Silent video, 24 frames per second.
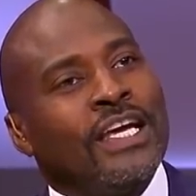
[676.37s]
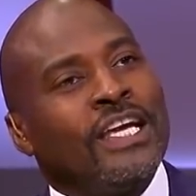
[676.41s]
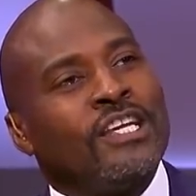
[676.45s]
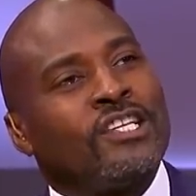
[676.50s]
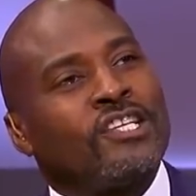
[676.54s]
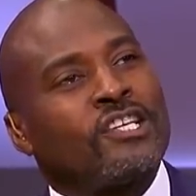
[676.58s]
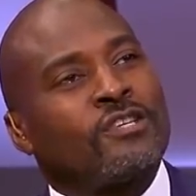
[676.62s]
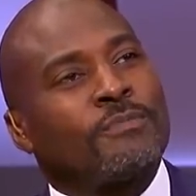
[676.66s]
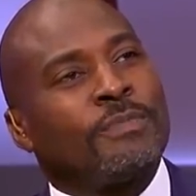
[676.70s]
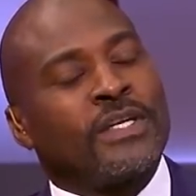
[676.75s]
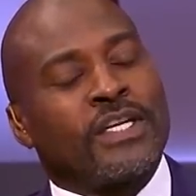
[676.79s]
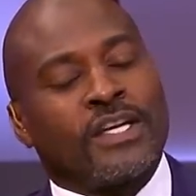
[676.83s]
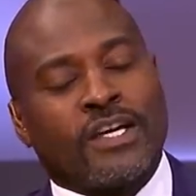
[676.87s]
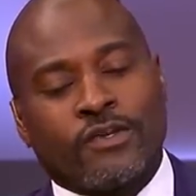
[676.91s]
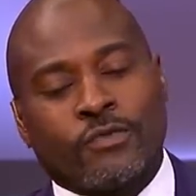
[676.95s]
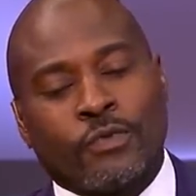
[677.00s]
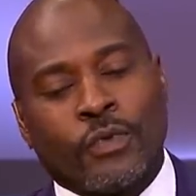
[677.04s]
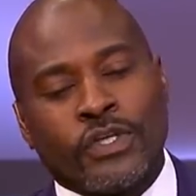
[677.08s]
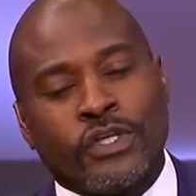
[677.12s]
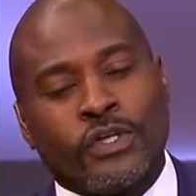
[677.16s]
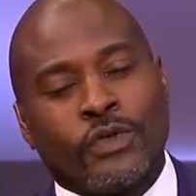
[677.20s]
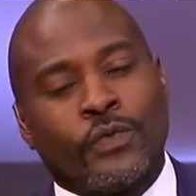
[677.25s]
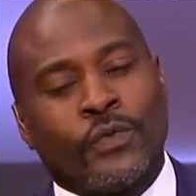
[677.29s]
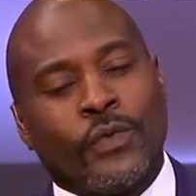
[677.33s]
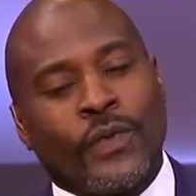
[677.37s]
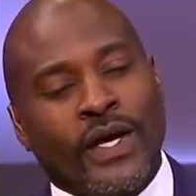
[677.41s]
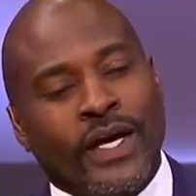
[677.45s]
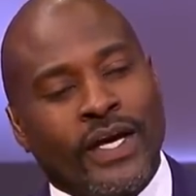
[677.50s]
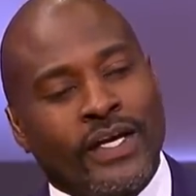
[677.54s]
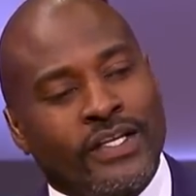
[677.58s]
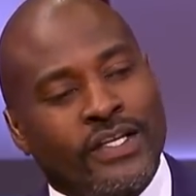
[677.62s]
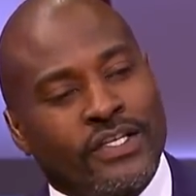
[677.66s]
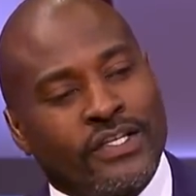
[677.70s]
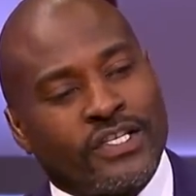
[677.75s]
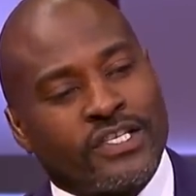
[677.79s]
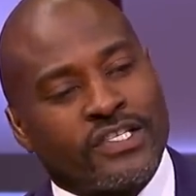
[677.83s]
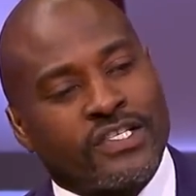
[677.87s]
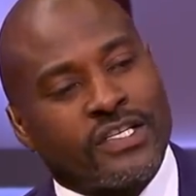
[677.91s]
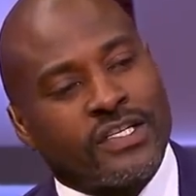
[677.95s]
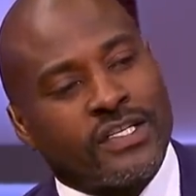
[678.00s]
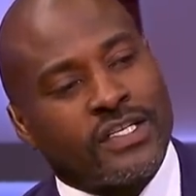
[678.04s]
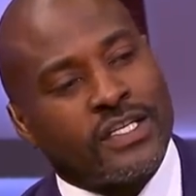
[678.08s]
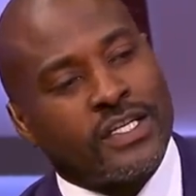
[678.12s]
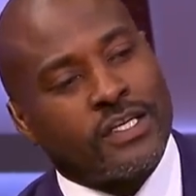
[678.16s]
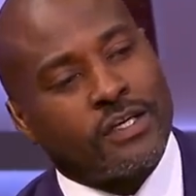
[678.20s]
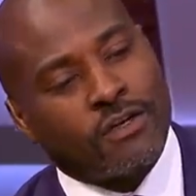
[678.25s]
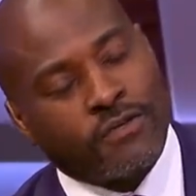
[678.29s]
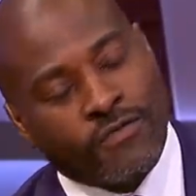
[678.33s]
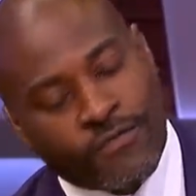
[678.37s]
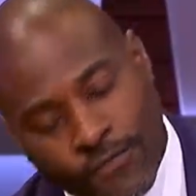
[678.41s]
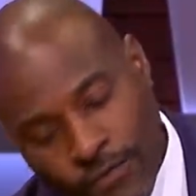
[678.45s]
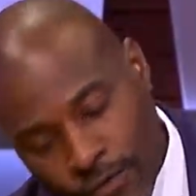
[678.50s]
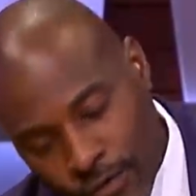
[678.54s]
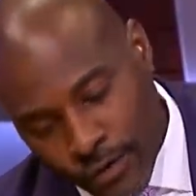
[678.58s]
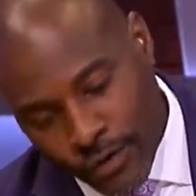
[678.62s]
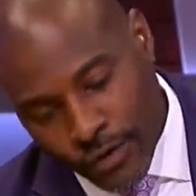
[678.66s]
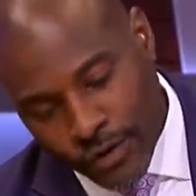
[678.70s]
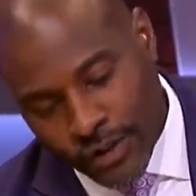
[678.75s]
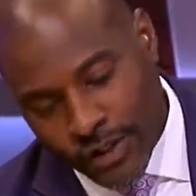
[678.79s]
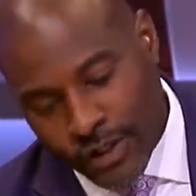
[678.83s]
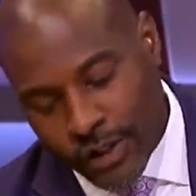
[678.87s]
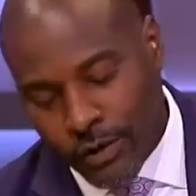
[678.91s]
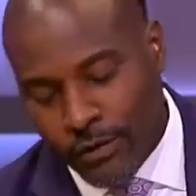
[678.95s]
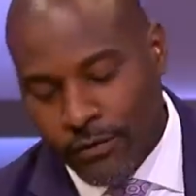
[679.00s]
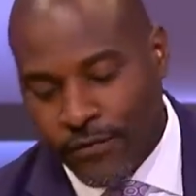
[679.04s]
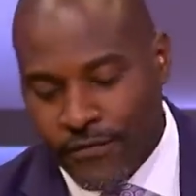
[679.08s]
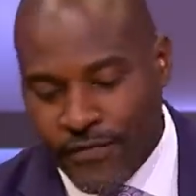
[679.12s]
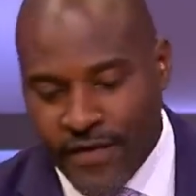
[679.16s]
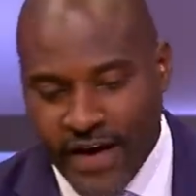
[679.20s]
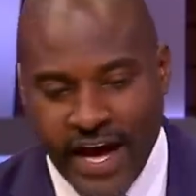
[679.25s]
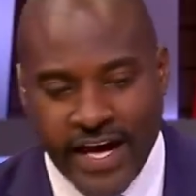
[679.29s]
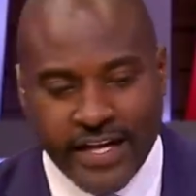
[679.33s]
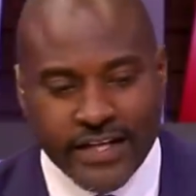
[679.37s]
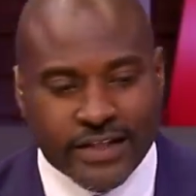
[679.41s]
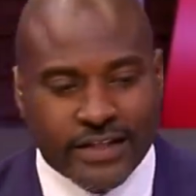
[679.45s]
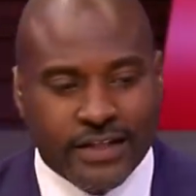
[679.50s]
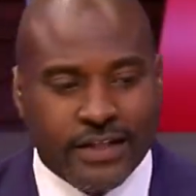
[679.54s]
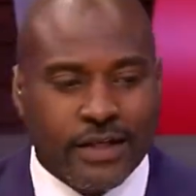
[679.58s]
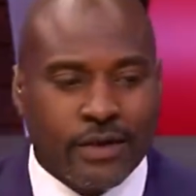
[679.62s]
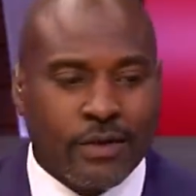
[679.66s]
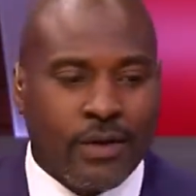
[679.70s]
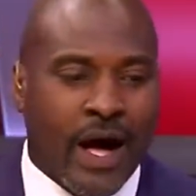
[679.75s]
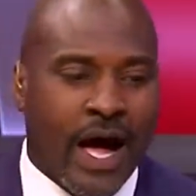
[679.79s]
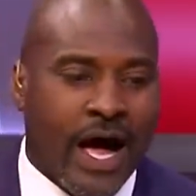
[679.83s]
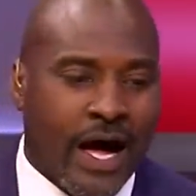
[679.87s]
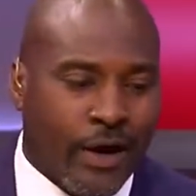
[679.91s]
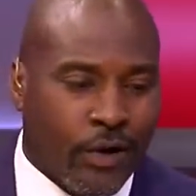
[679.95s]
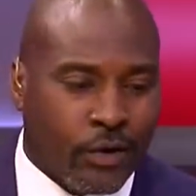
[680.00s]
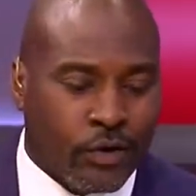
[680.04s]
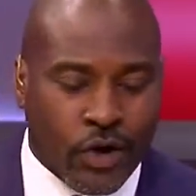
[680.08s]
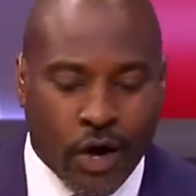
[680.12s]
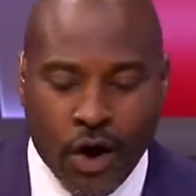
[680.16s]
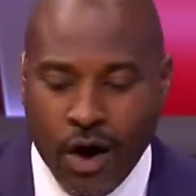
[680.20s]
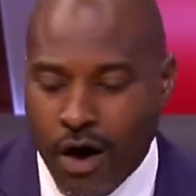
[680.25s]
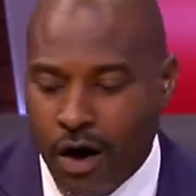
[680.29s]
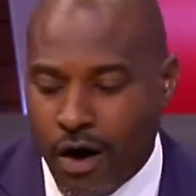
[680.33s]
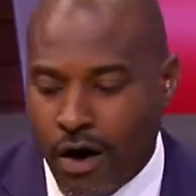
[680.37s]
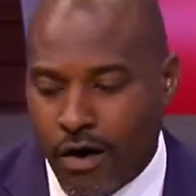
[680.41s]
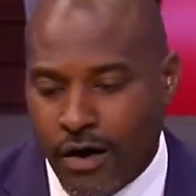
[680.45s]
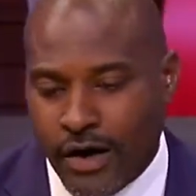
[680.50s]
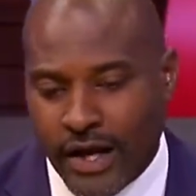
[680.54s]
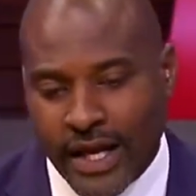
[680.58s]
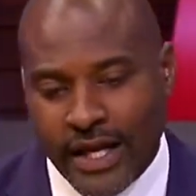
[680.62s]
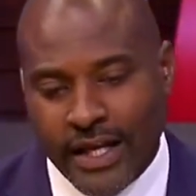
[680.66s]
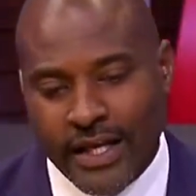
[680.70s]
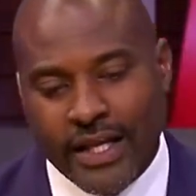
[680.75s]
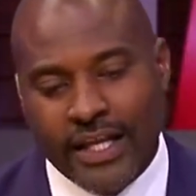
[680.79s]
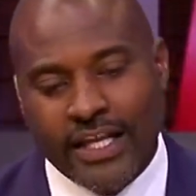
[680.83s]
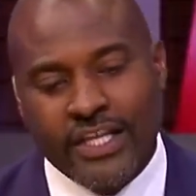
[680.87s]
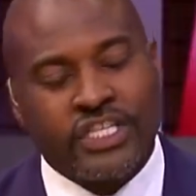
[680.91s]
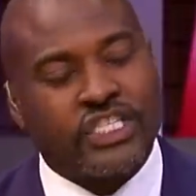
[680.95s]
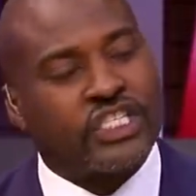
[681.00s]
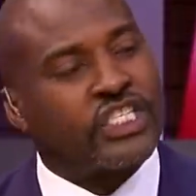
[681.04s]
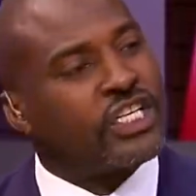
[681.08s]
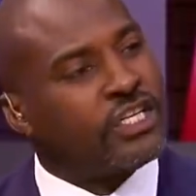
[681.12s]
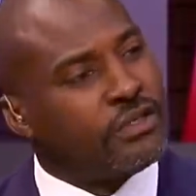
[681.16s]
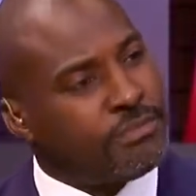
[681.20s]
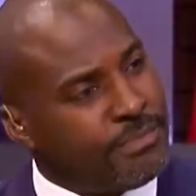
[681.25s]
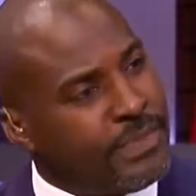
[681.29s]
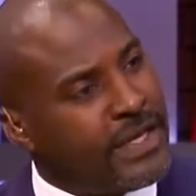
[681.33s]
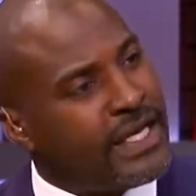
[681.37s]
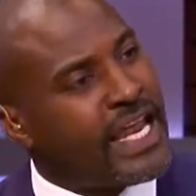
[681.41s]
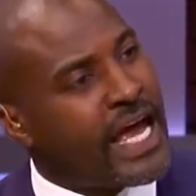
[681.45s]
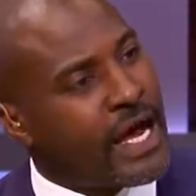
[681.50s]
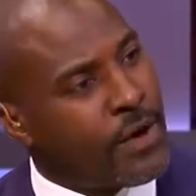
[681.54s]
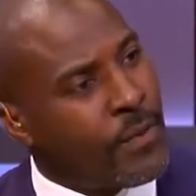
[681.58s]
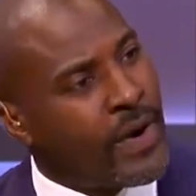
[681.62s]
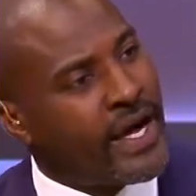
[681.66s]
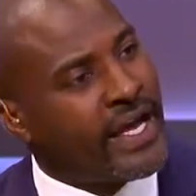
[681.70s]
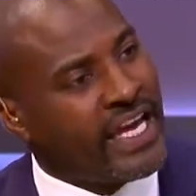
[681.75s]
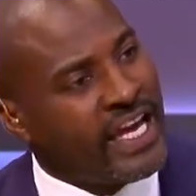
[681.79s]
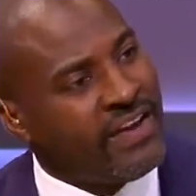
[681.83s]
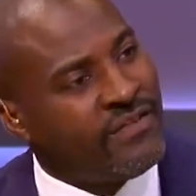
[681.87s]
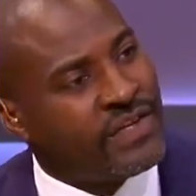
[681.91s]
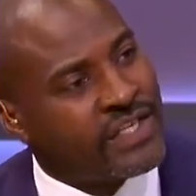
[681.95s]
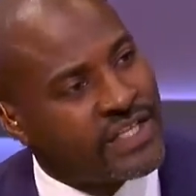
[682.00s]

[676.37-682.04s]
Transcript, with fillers: It's just because when you win, you're just a little mm-hmm. full, a little fat, a little high on the hog, and it shouldn't be that way.